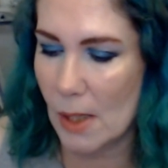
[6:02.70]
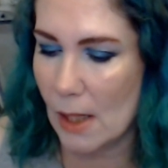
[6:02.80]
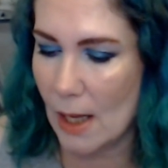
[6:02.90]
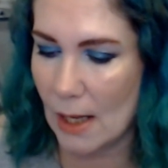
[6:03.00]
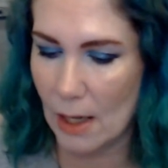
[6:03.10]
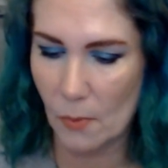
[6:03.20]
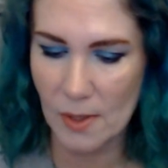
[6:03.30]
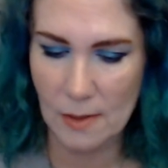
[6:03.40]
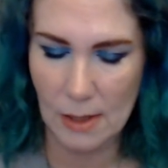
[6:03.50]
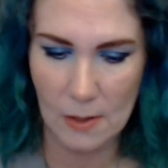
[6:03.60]
and I
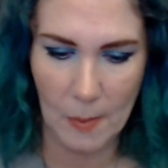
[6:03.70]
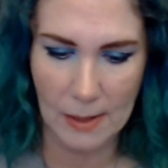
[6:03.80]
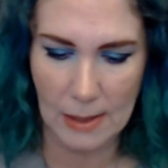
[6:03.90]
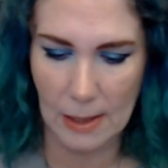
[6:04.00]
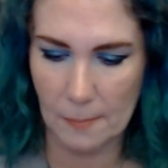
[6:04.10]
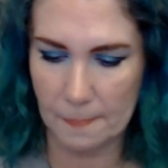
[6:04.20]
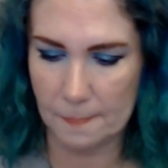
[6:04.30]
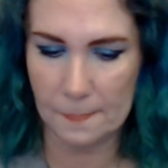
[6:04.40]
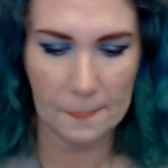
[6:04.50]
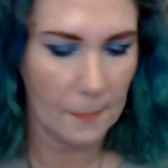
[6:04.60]
wasn't expecting it.
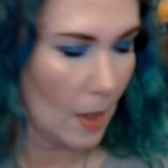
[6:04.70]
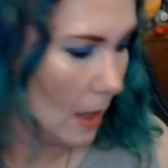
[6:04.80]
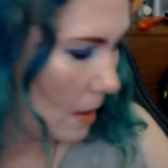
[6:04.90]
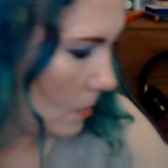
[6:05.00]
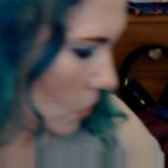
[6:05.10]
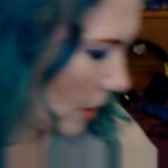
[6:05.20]
I'm trying to